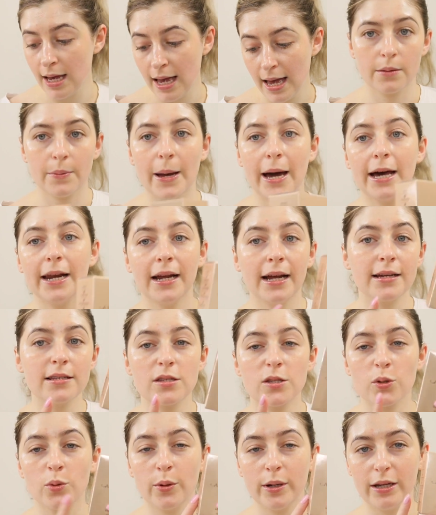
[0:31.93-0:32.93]
The powder has
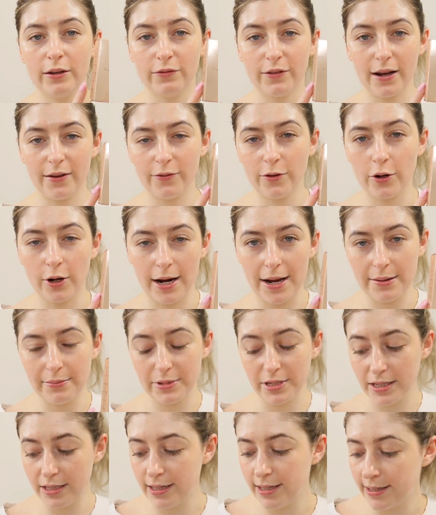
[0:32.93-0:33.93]
25
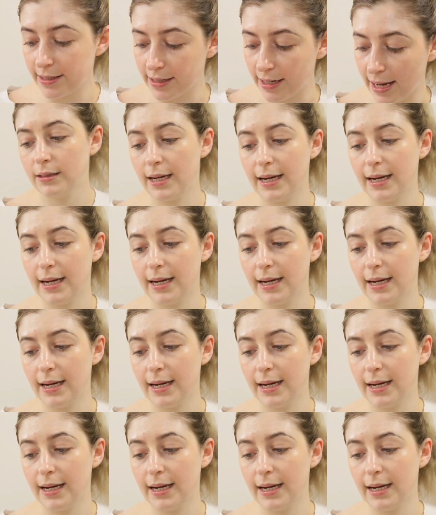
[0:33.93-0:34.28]
grams in it,